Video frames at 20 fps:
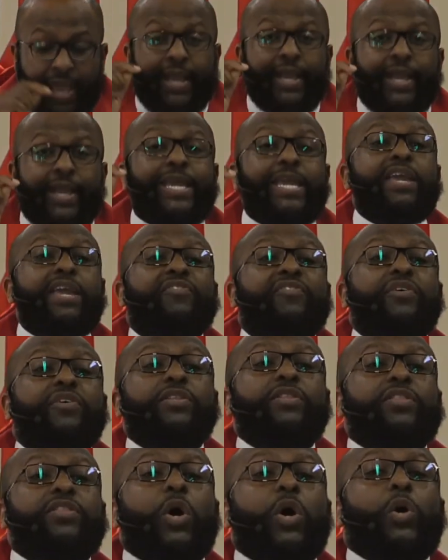
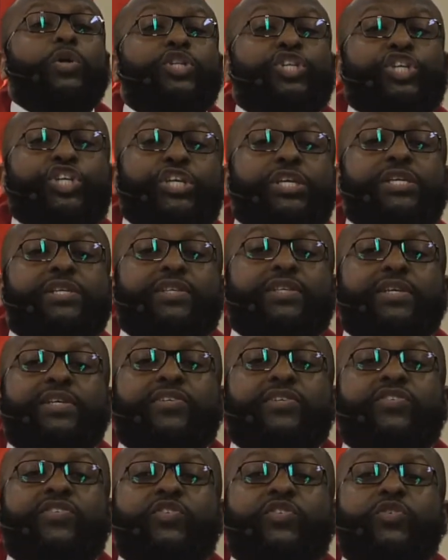Even though
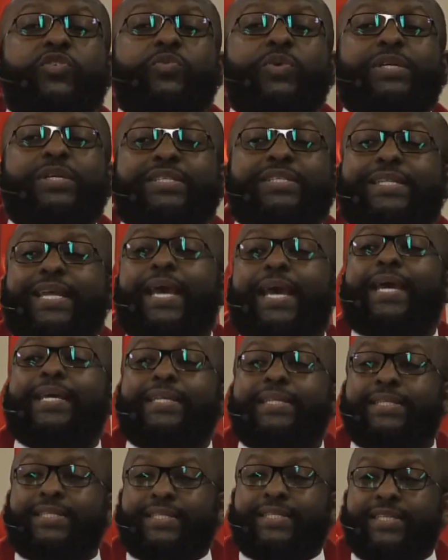Jesus was
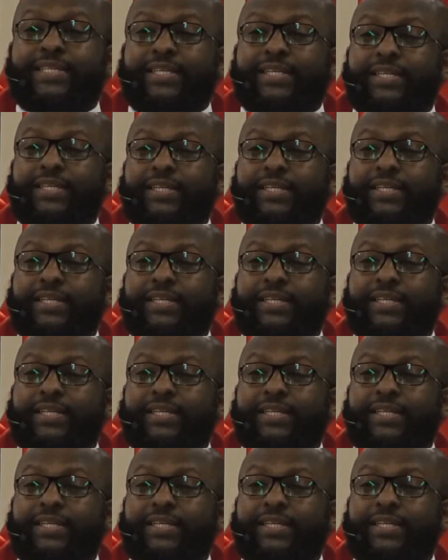dead,